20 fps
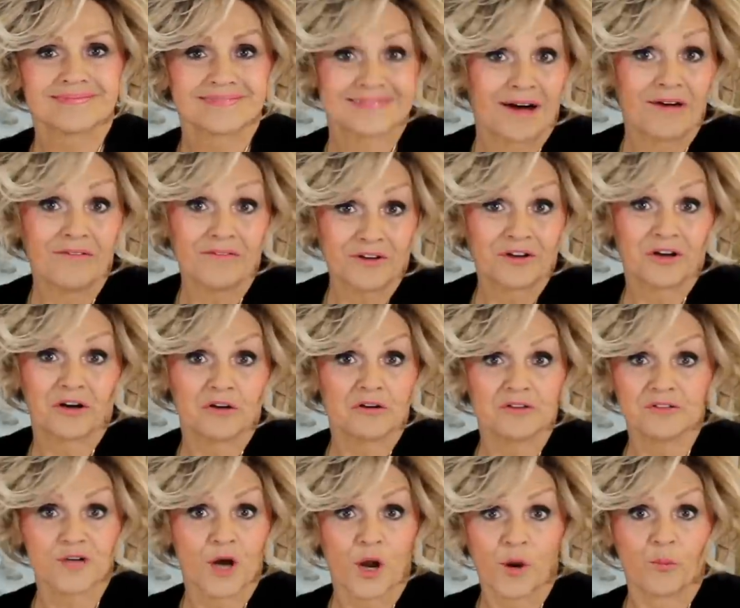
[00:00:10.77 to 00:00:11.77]
Cover
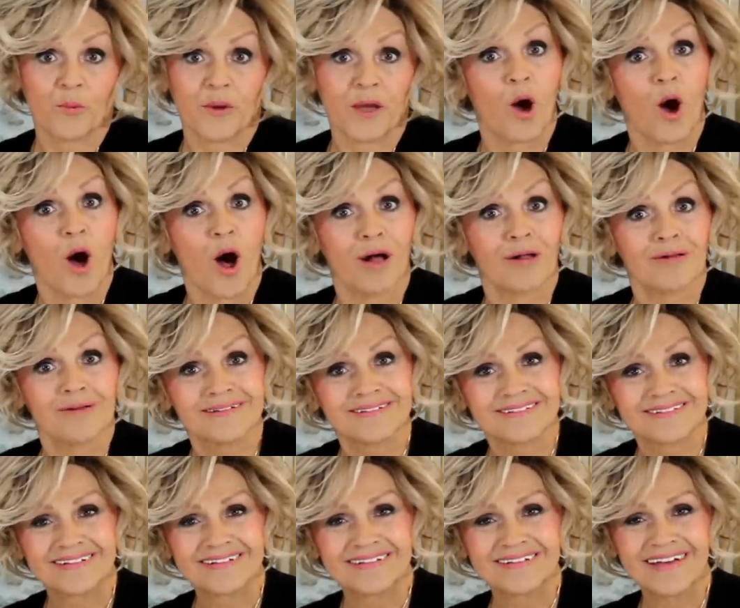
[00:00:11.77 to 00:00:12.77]
girls, aren't we all?
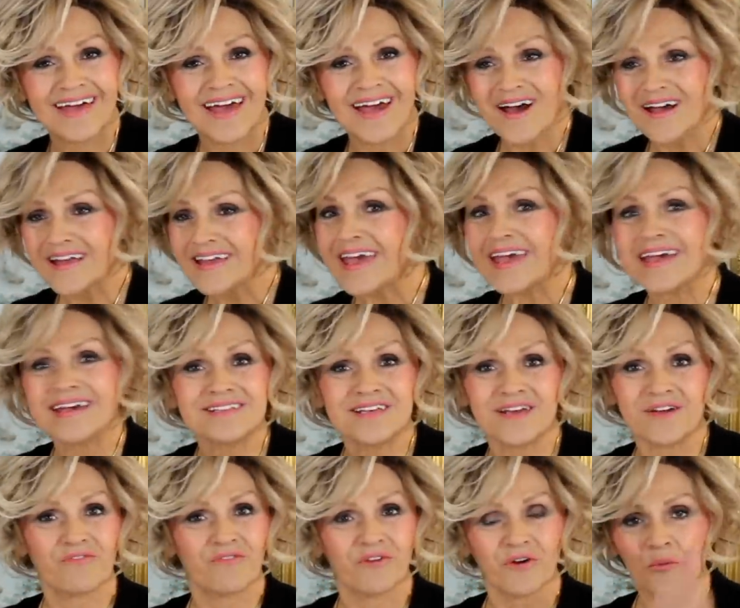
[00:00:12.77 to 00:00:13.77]

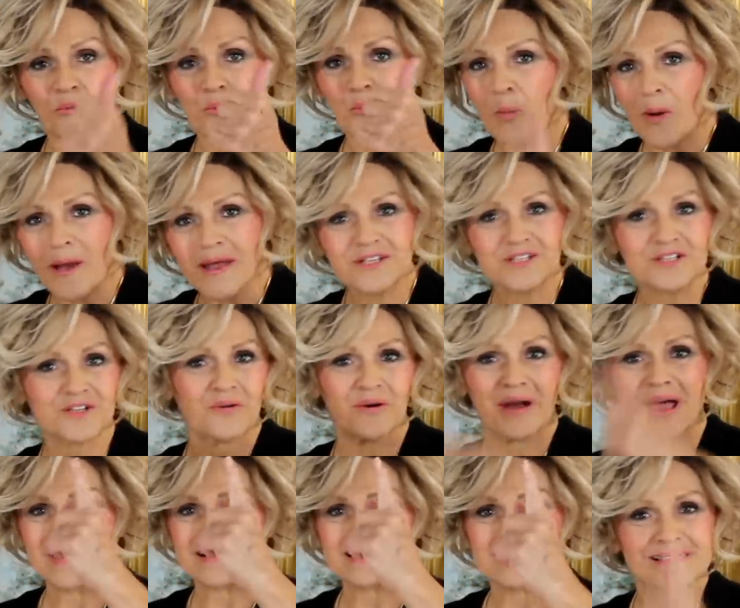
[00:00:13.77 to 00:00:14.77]
Easy for winter
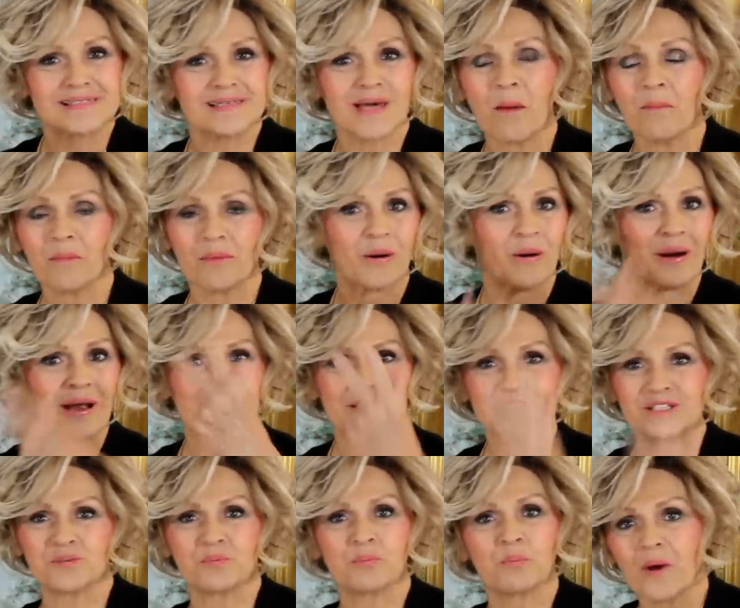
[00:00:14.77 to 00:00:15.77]
and summer and
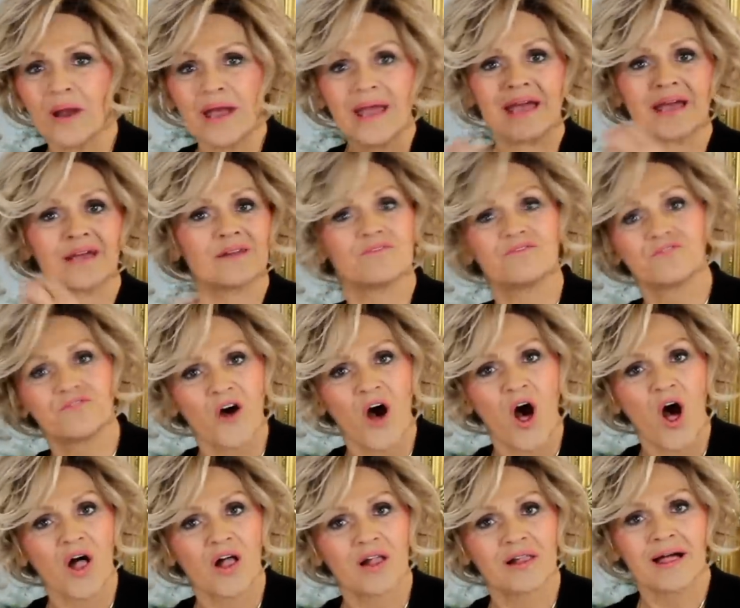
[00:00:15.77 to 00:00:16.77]
spring and
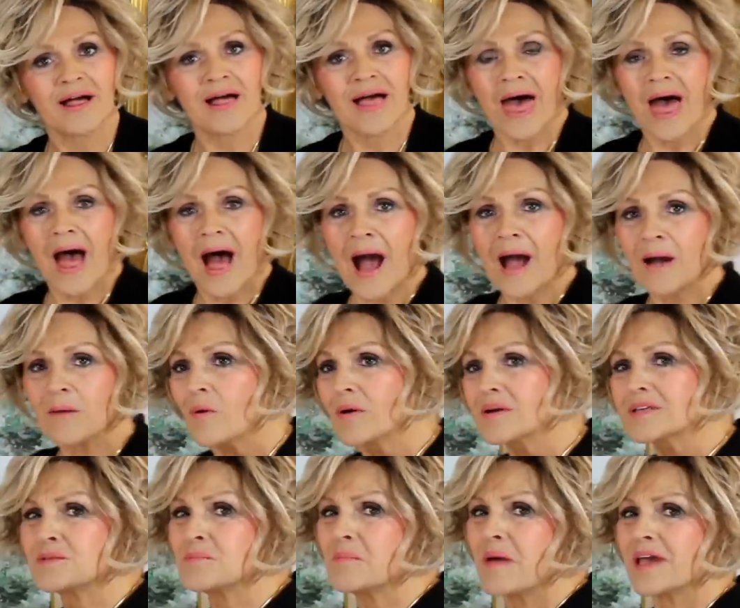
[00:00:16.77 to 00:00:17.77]
fall. I
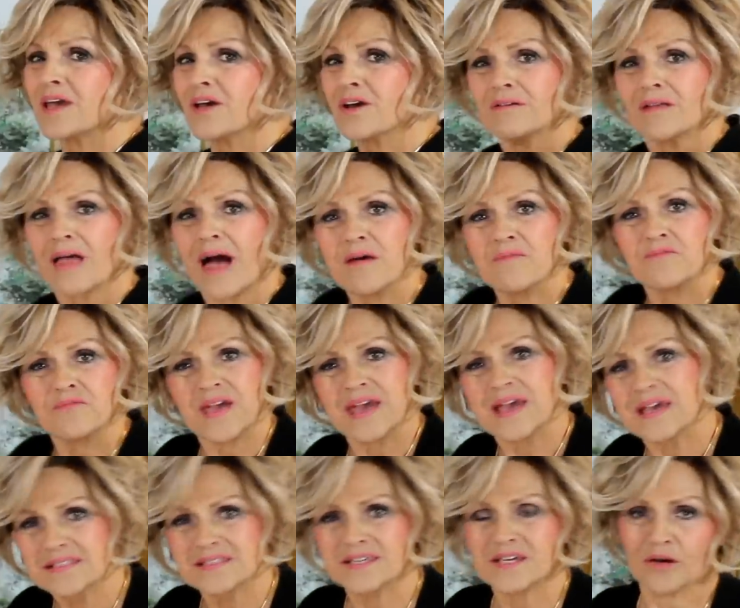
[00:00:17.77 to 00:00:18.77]
want to make your life
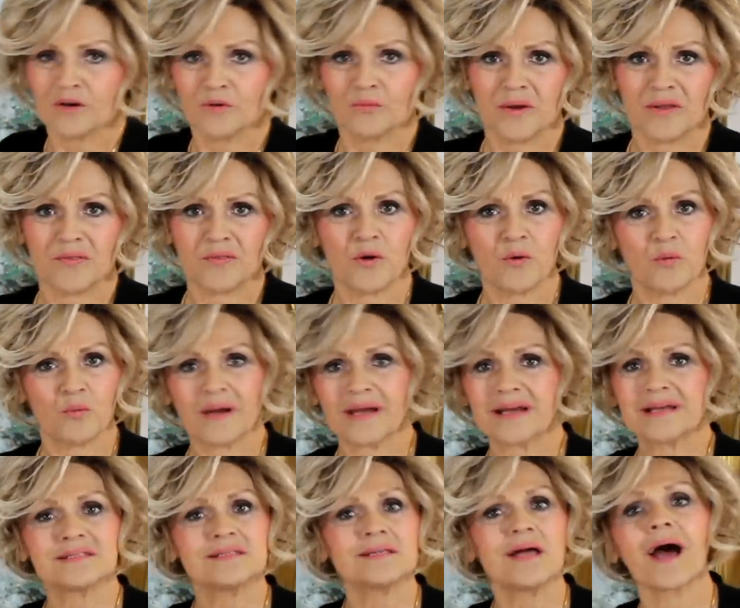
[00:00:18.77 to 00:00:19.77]
easier with your
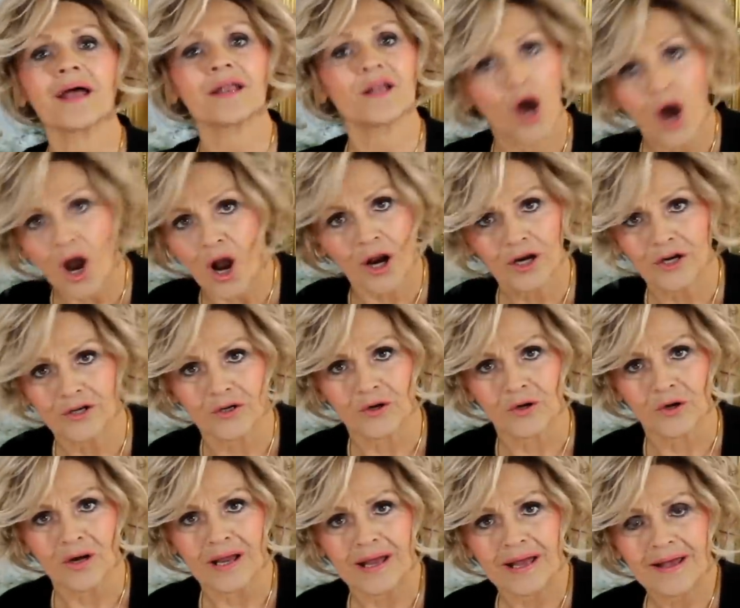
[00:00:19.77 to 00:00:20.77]
wigs, not
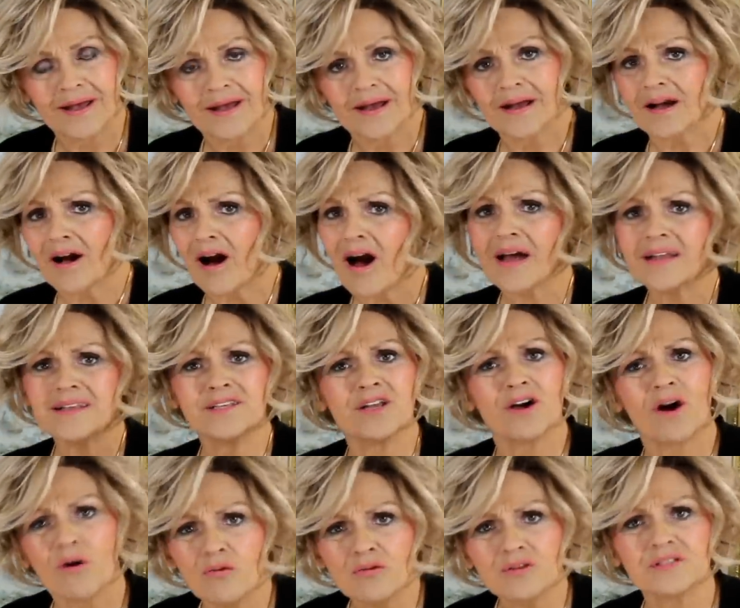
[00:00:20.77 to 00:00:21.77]
harder. God
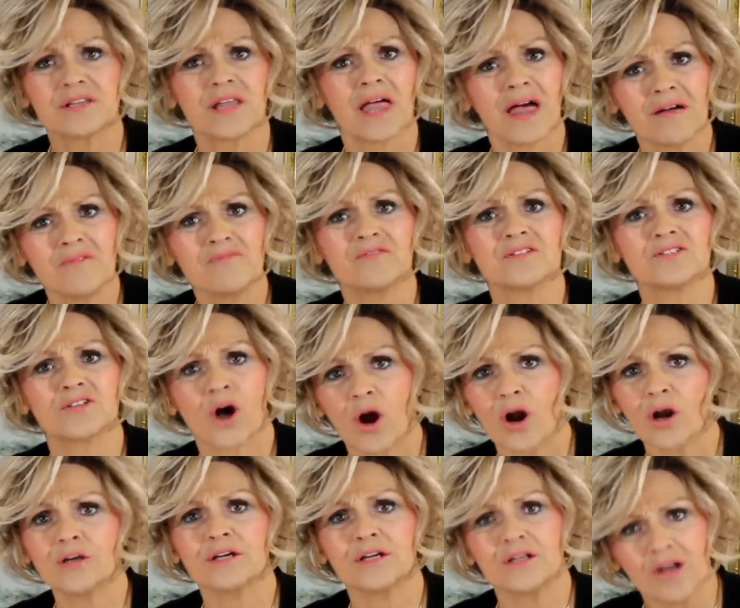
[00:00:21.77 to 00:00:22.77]
knows life is
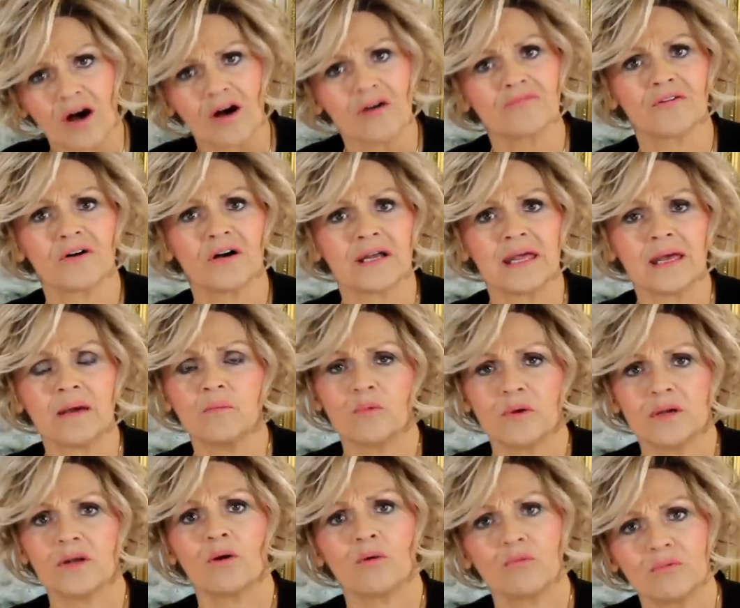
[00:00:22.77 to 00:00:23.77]
hard enough, honey.
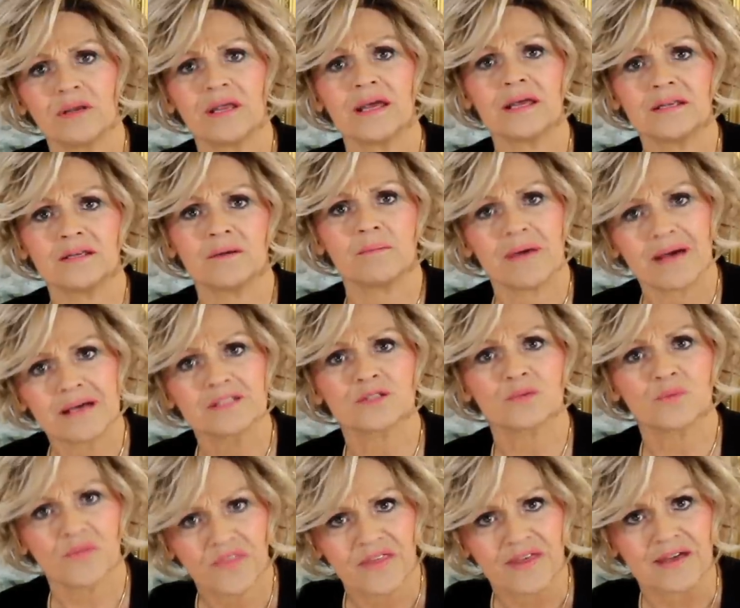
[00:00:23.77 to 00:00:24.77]
We don't need to mess with